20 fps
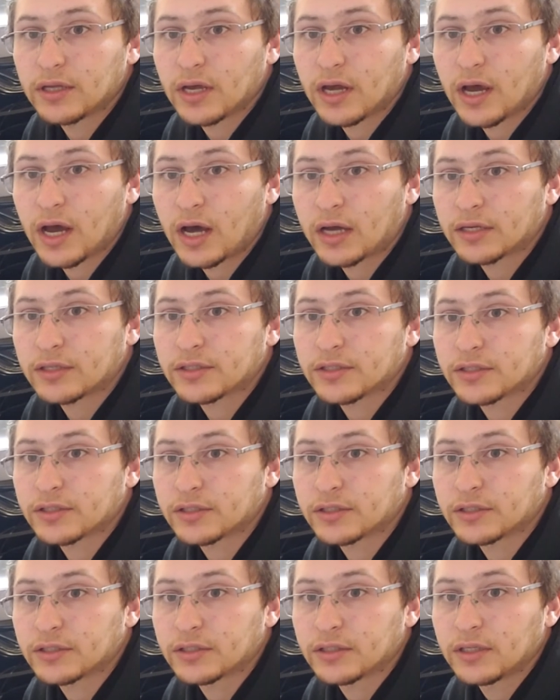
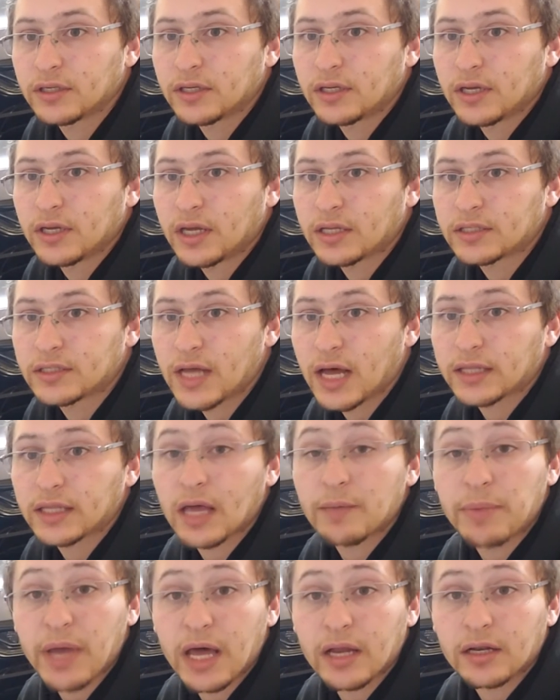honestly, it's not
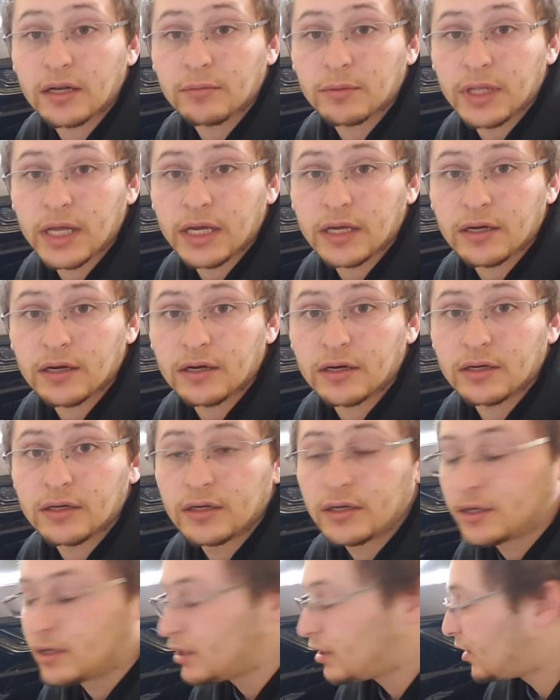that bad on a black car.
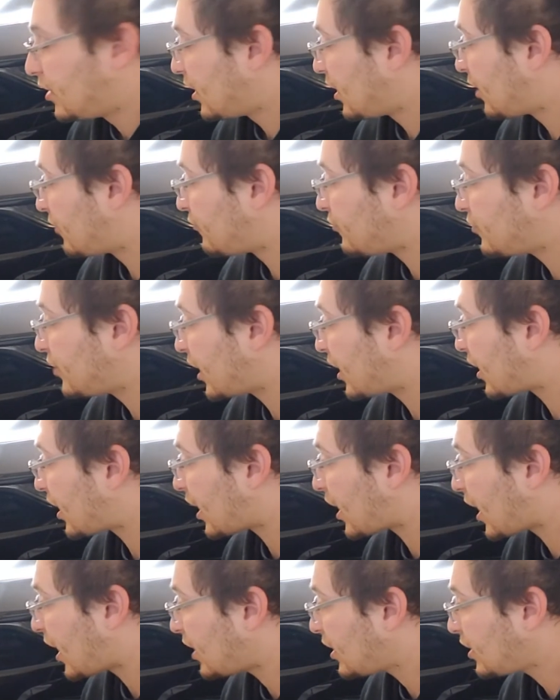If you
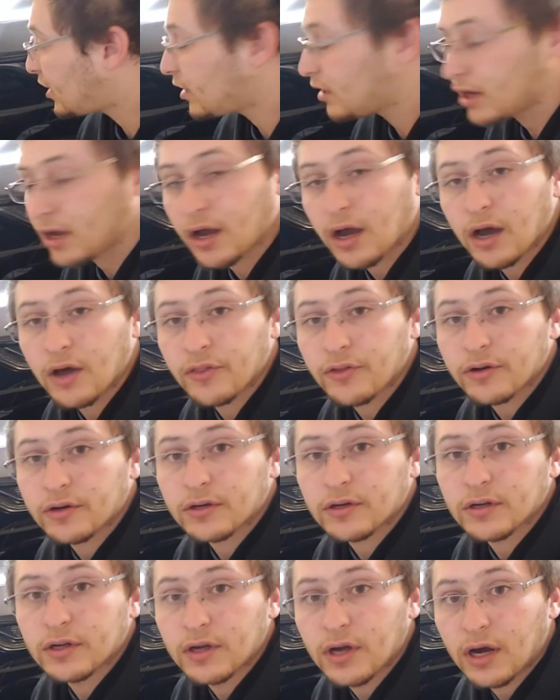get any
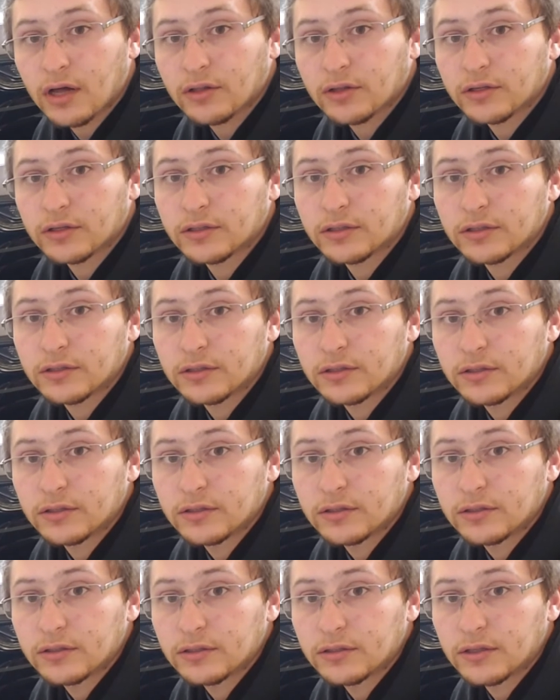other color
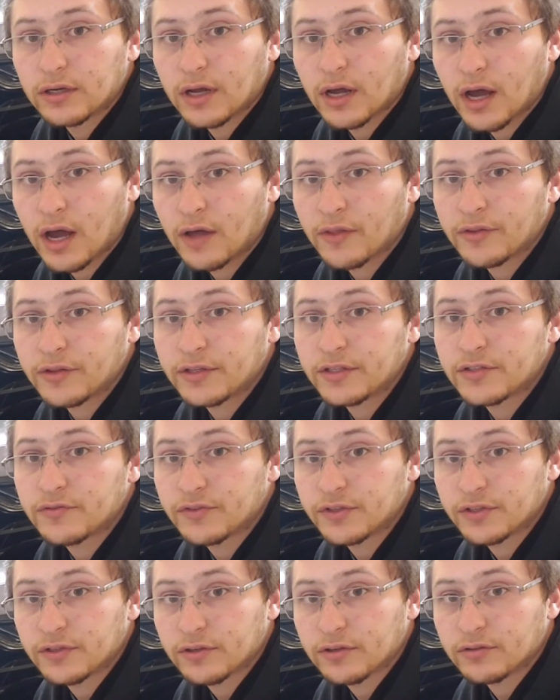on these
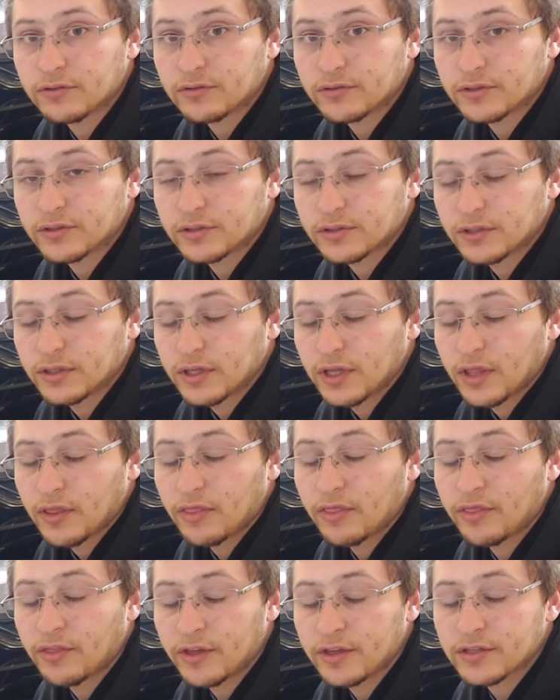vehicles,
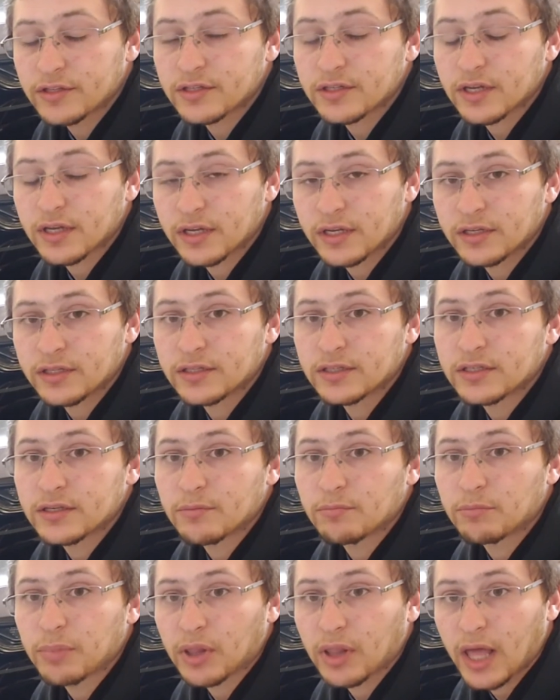this is
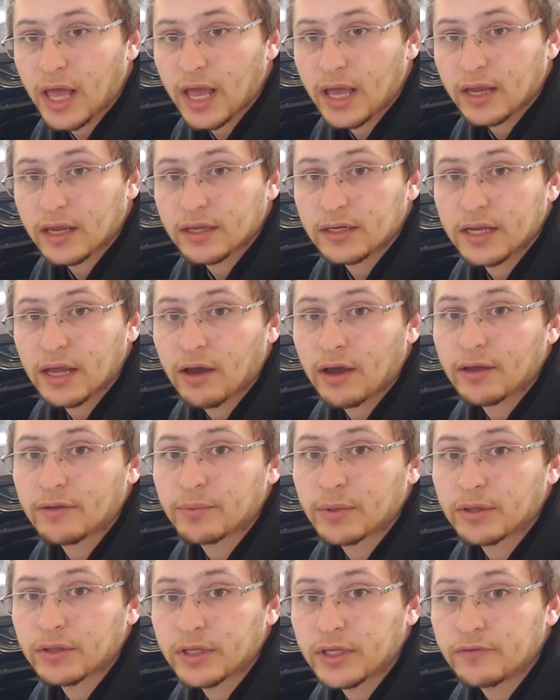black. Now, I
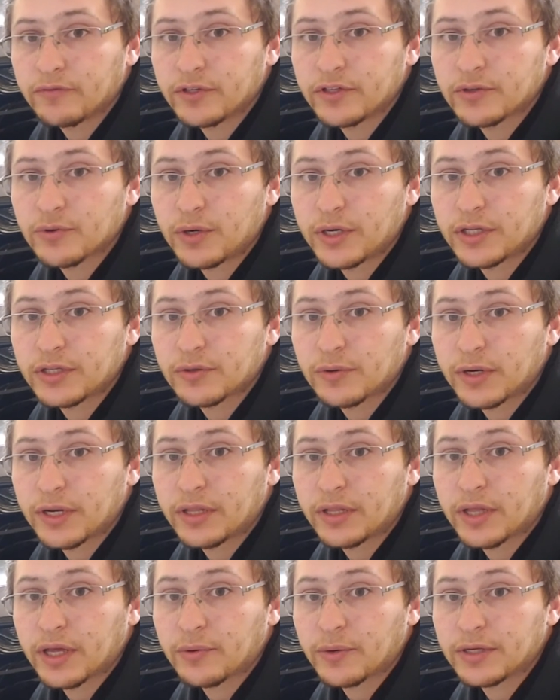believe in 2020
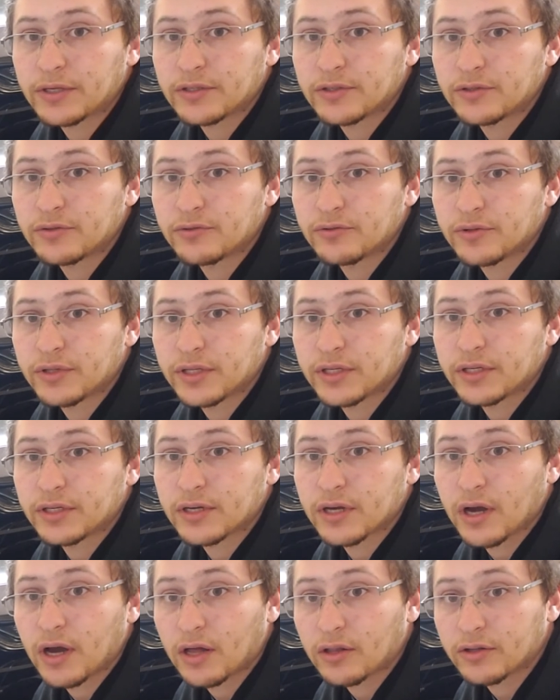they went to the
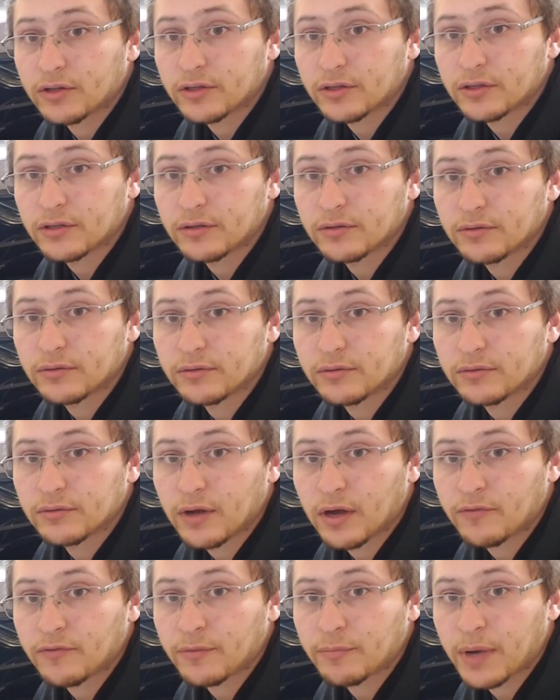color
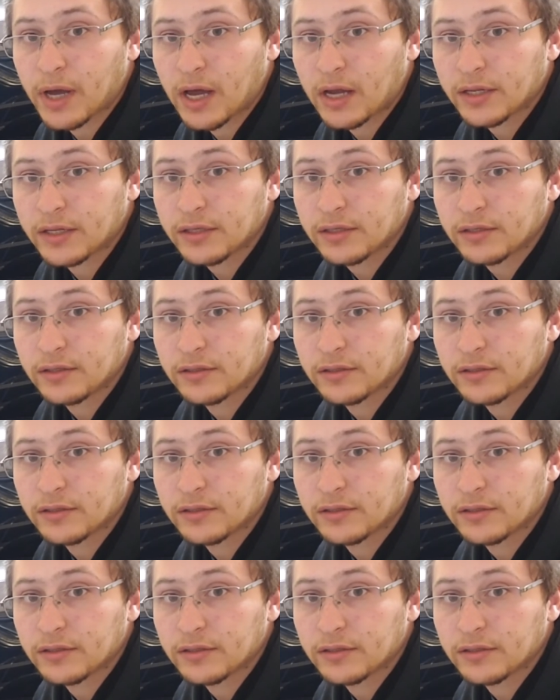of the body